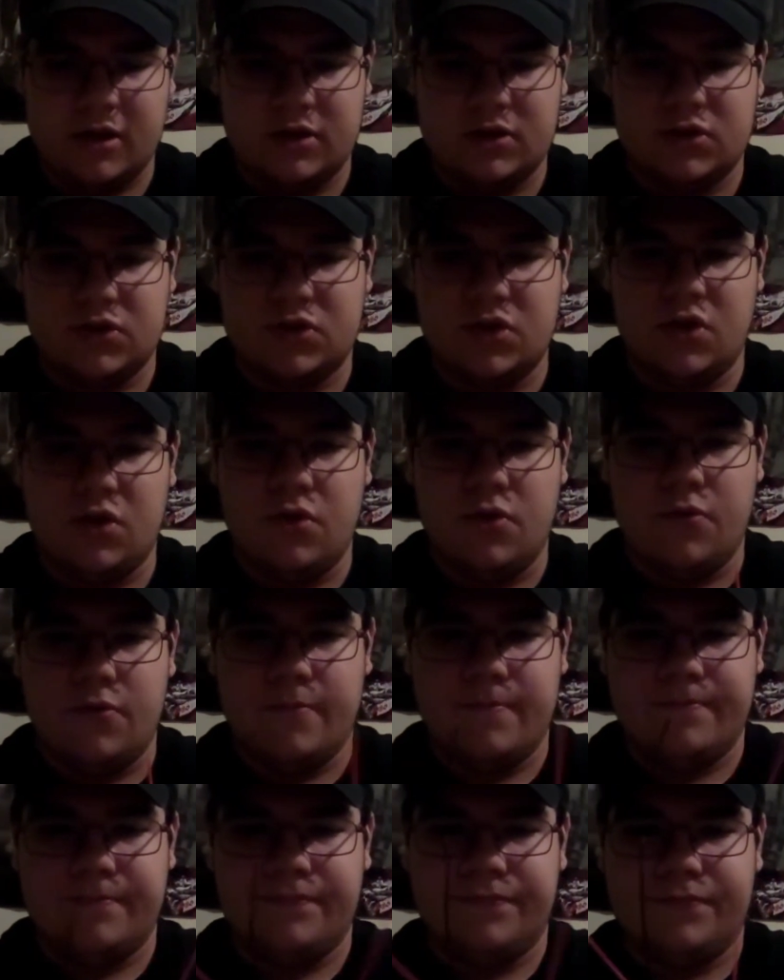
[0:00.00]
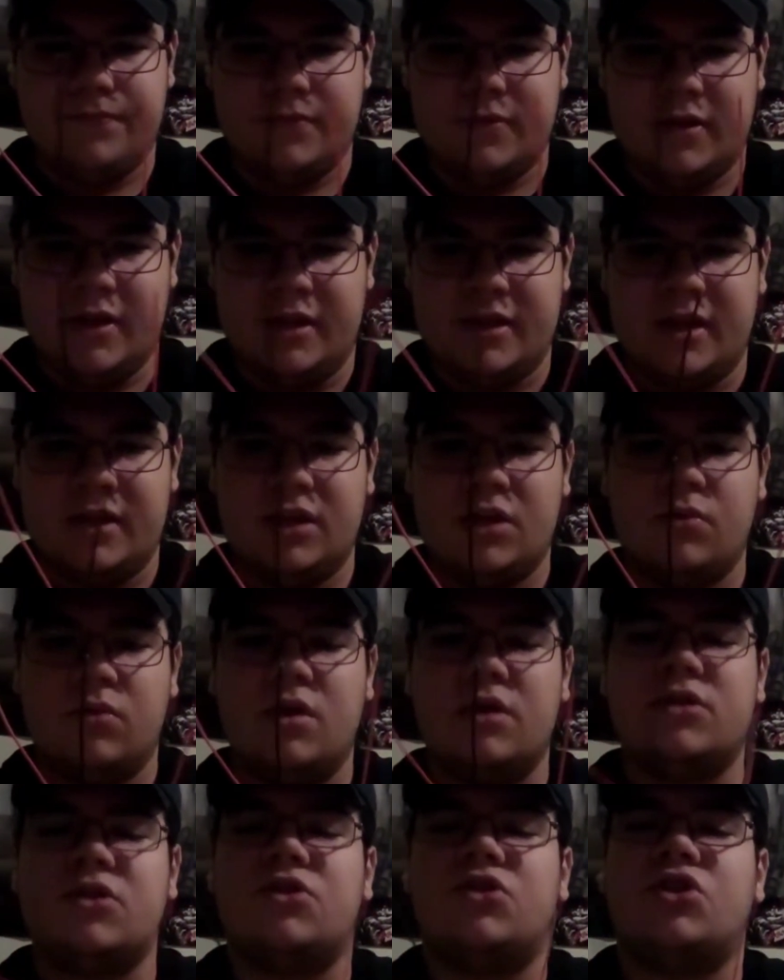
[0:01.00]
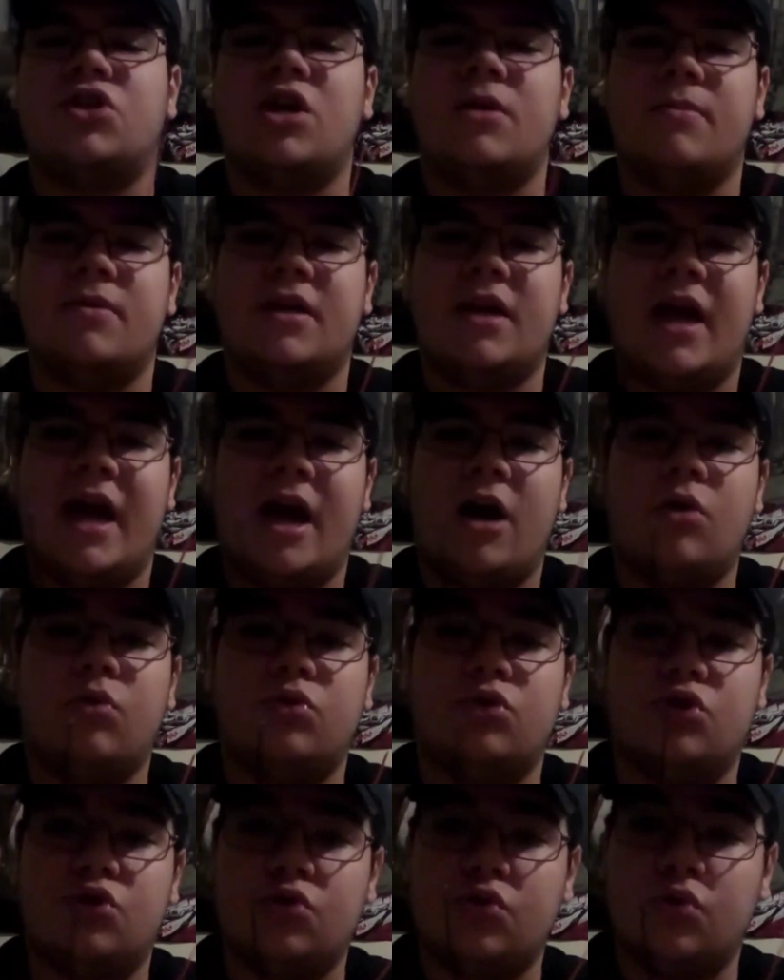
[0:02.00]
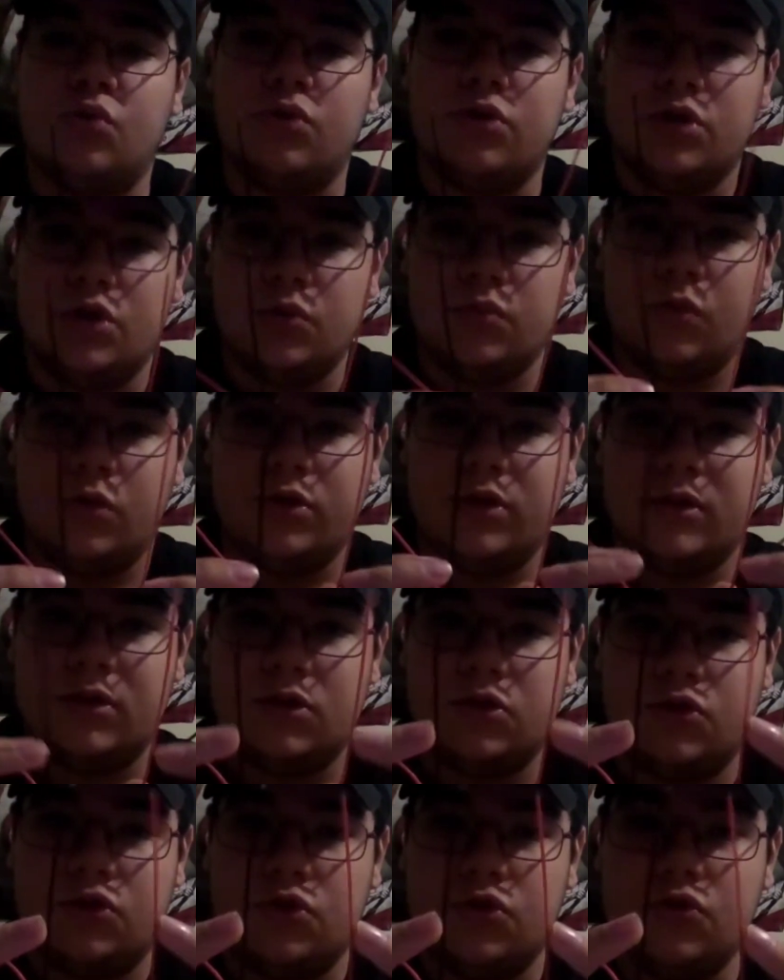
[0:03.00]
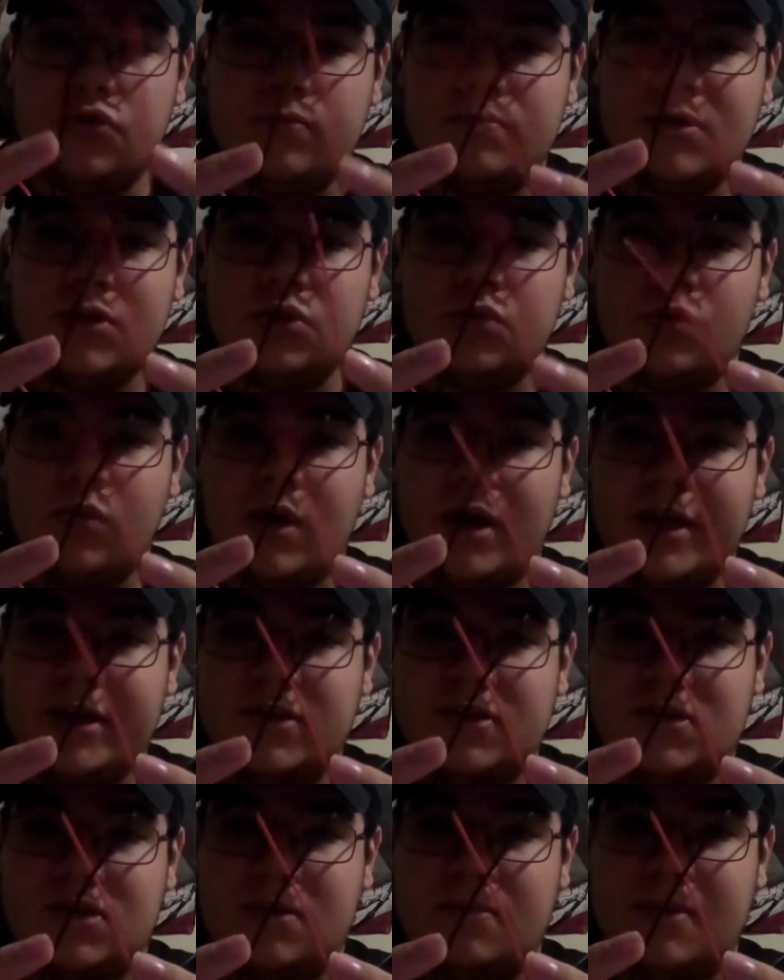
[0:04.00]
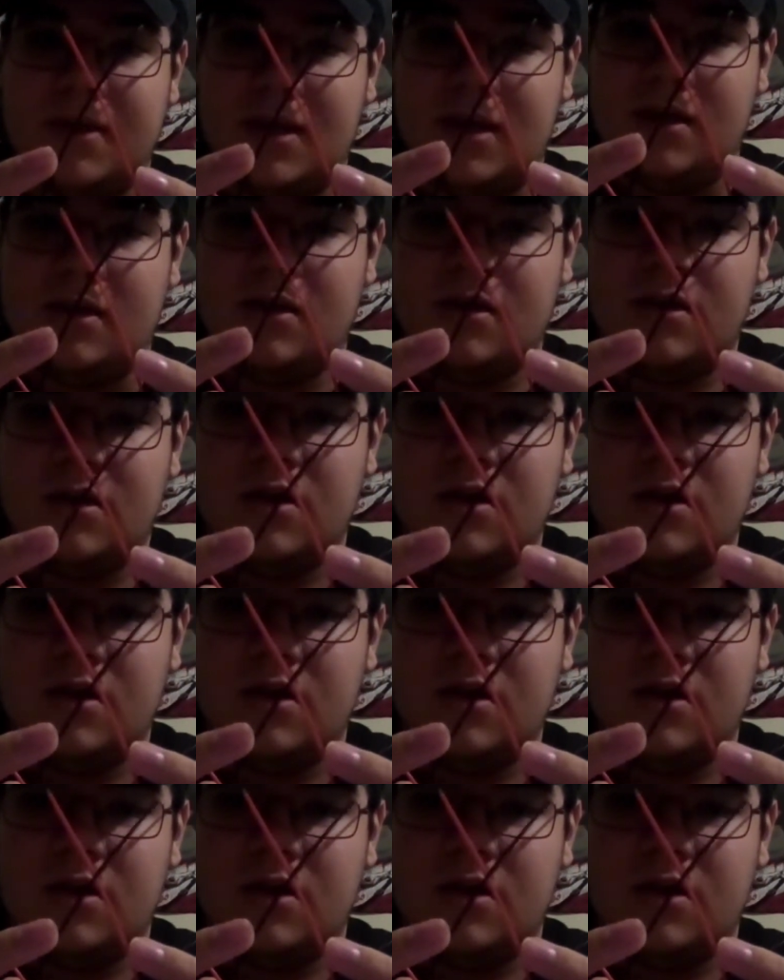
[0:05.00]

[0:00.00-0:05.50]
So yeah, then you want to determine how short you want the two middle wires to be.